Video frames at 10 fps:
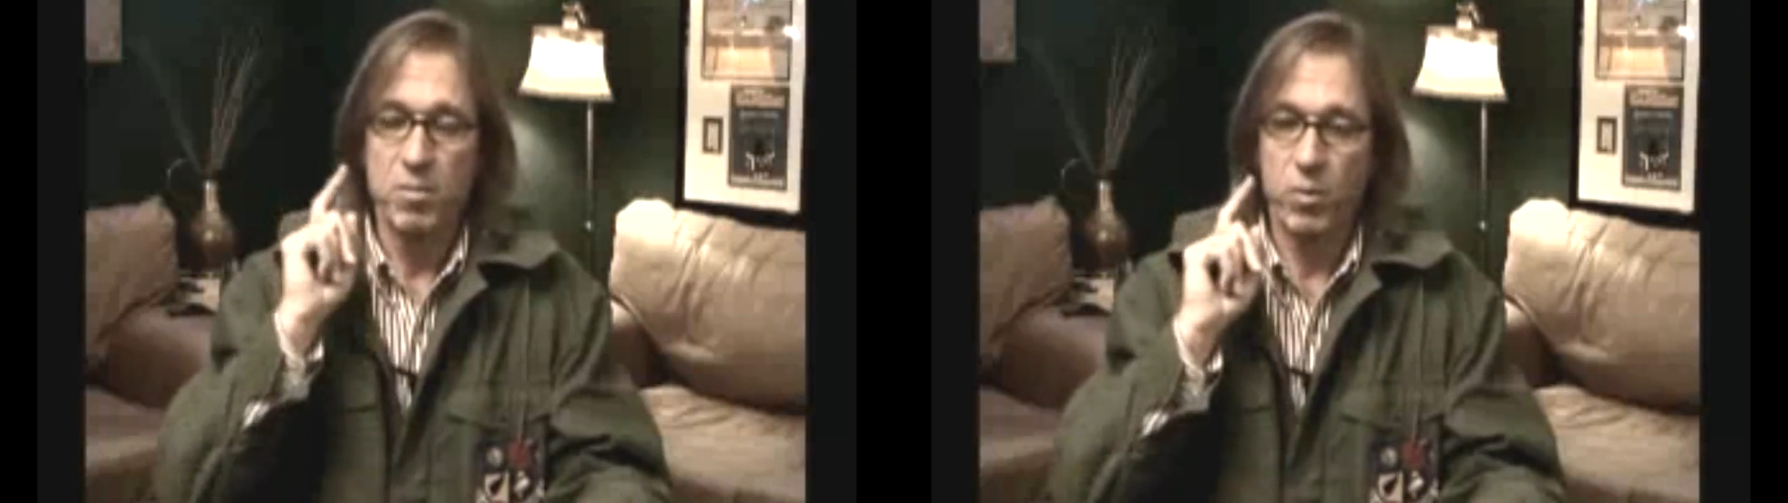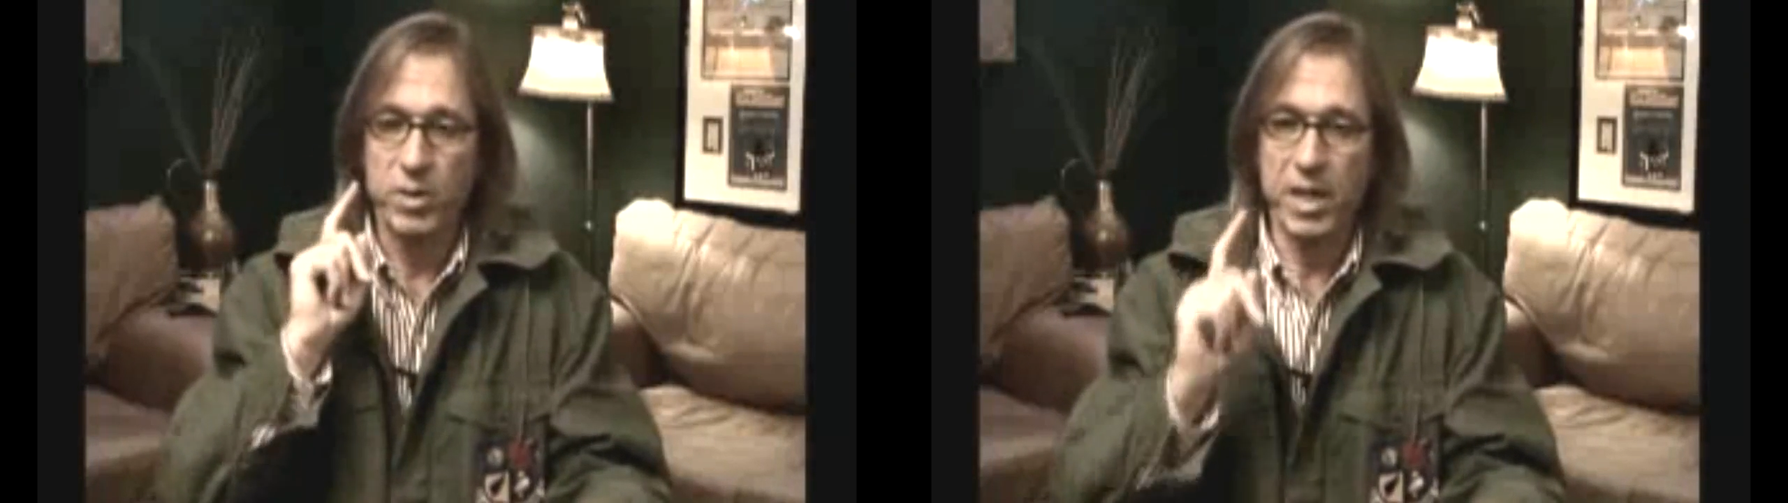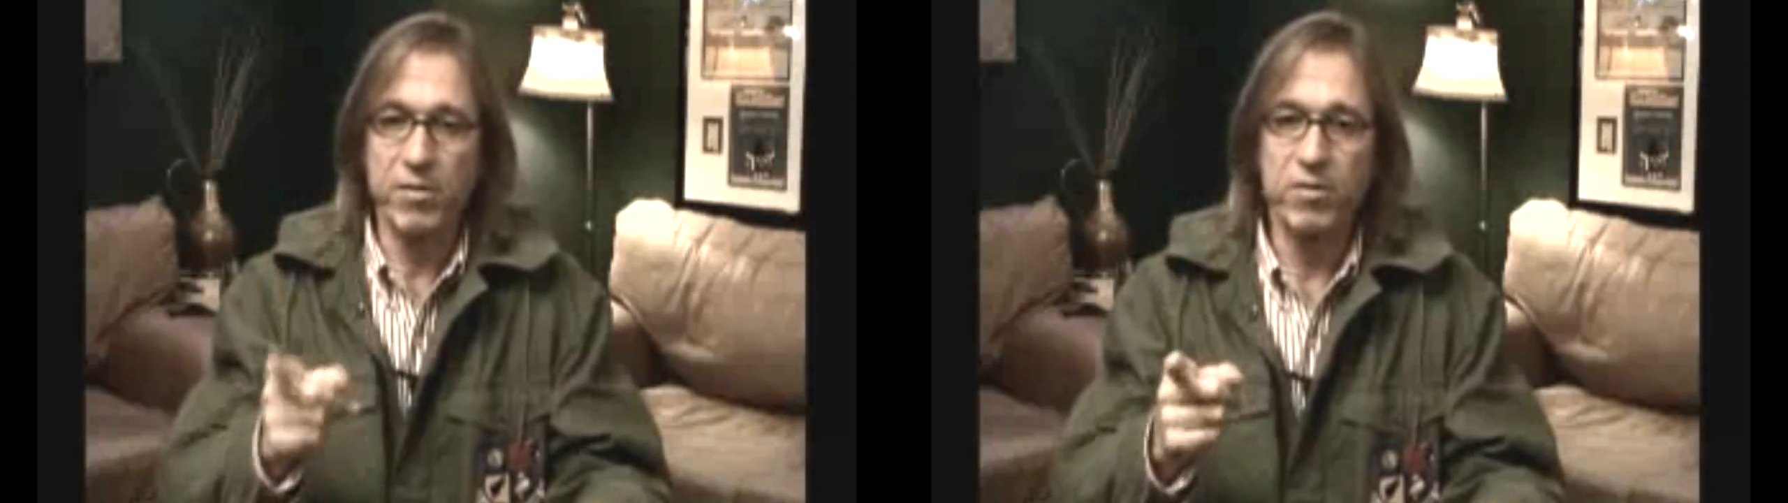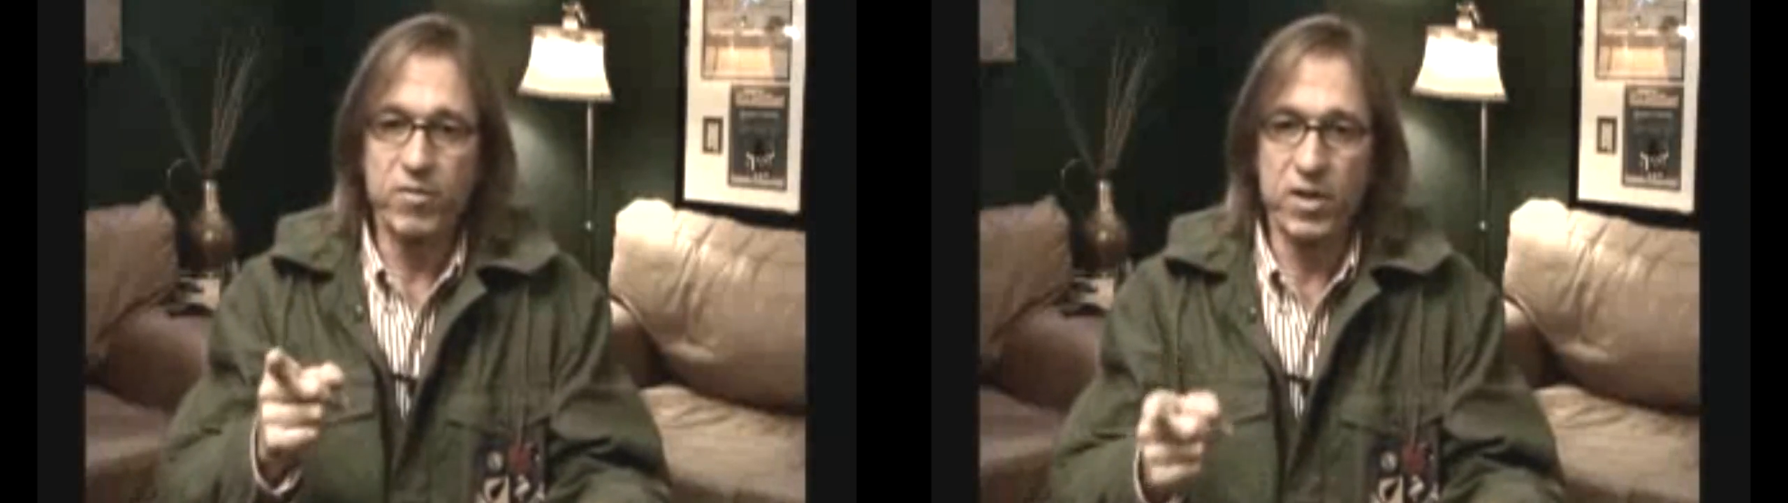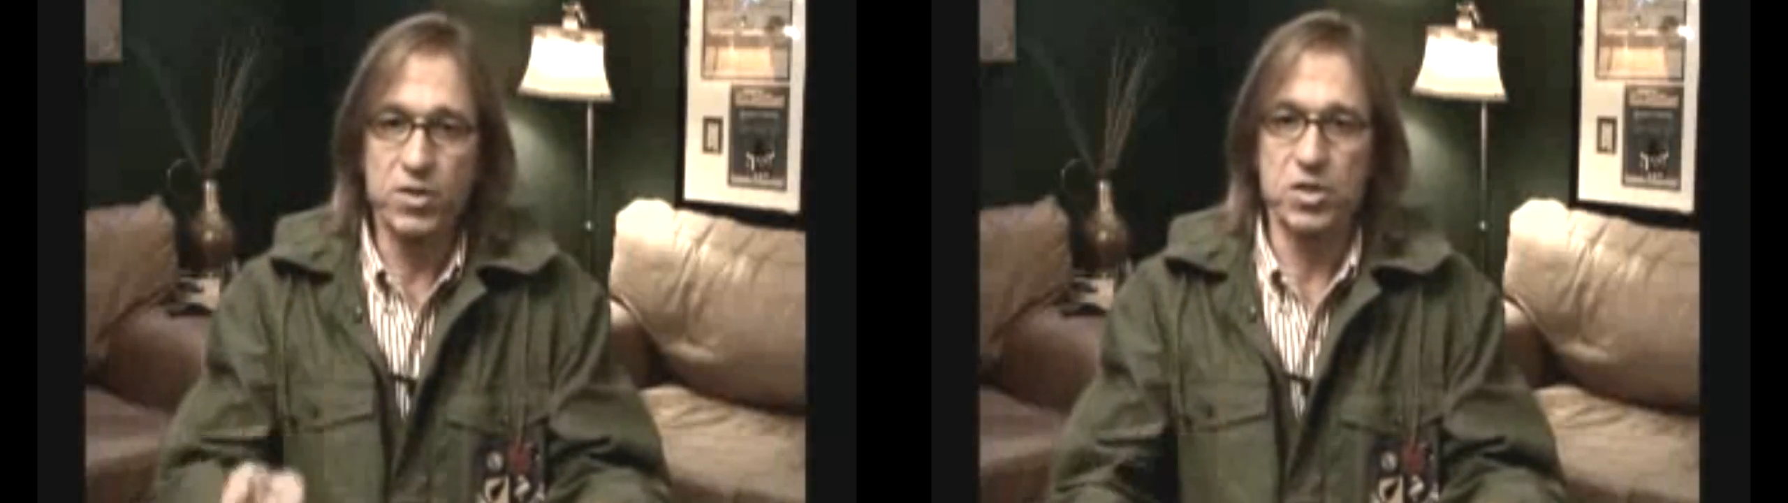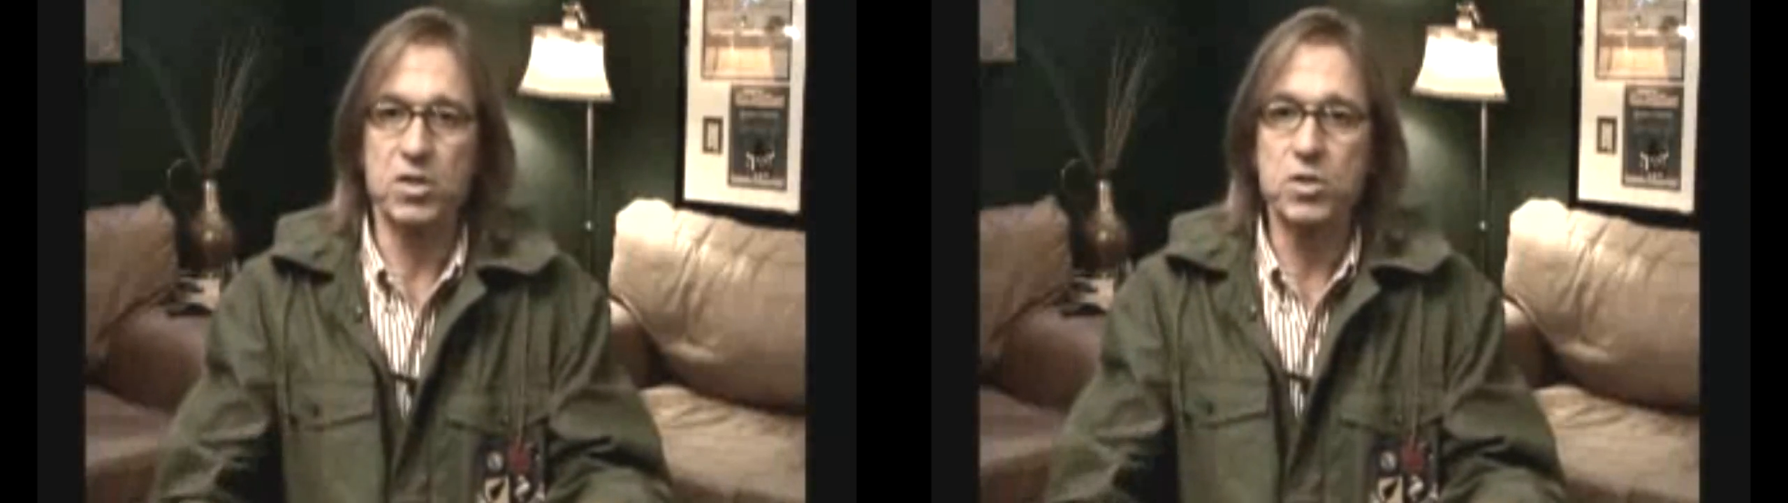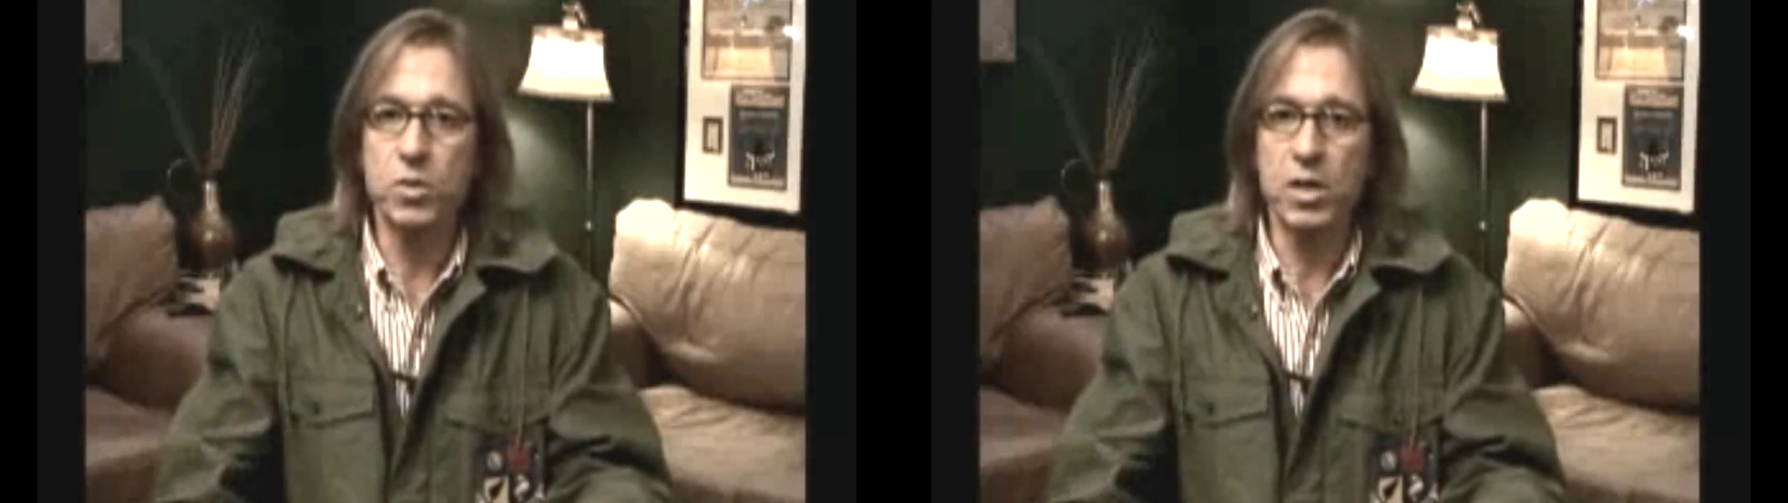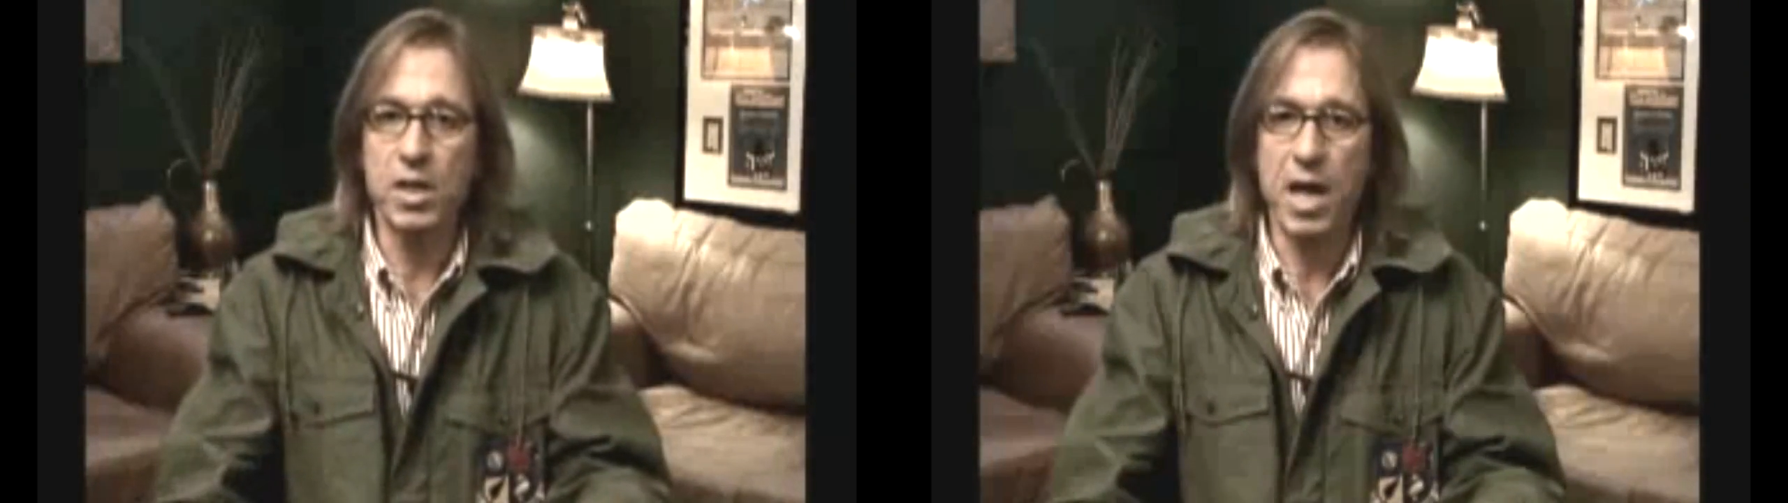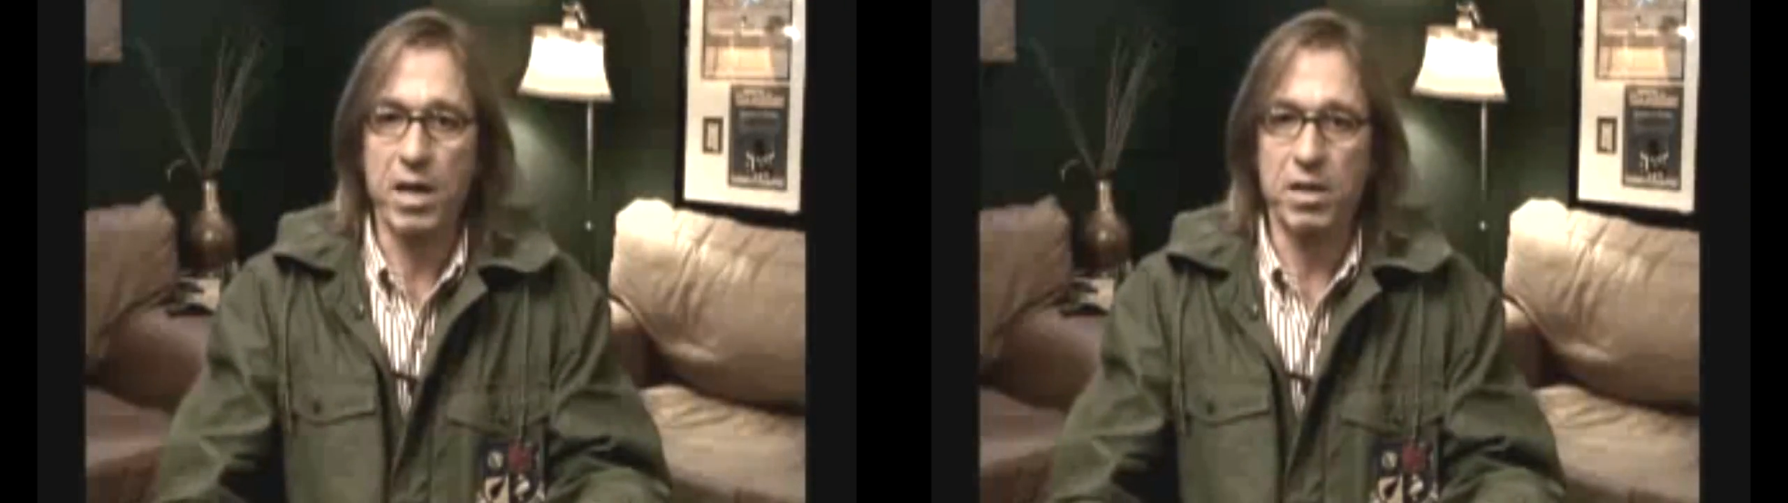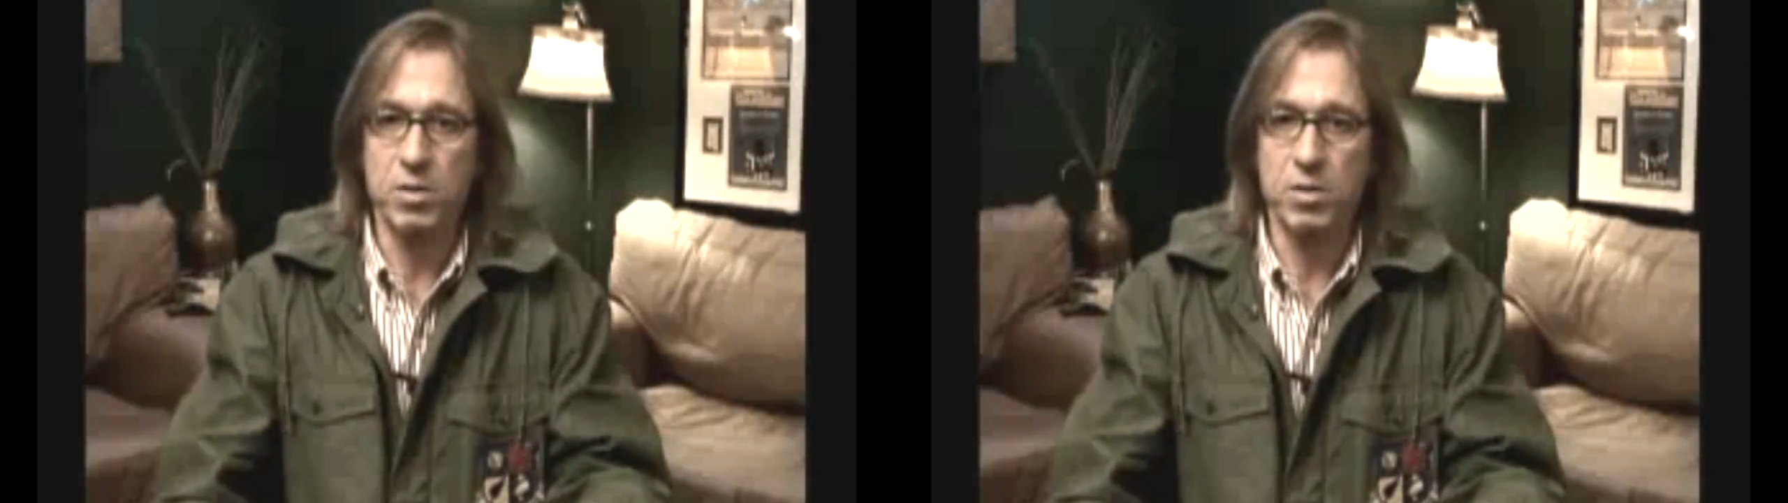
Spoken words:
but when they would finish at 2 o'clock,